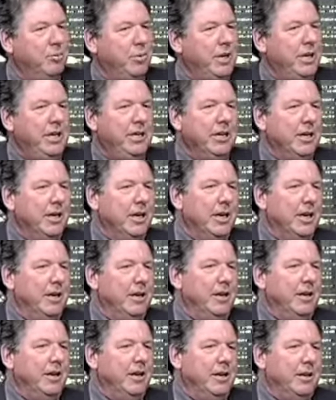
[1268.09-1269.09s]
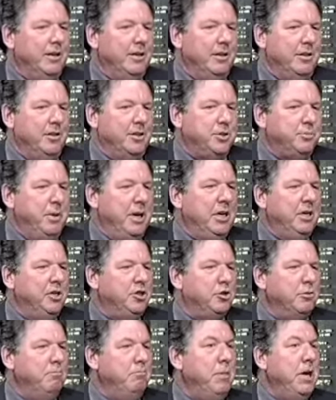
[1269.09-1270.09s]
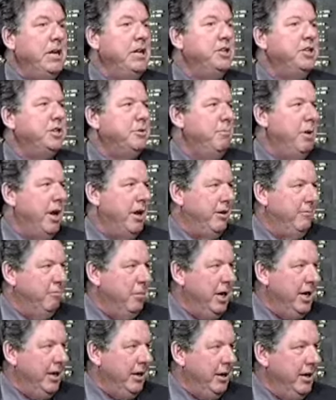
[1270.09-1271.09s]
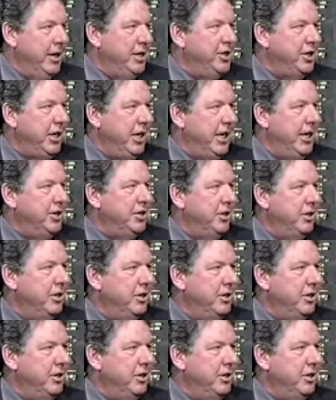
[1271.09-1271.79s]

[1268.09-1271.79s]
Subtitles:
We spend a tremendous amount of money on education,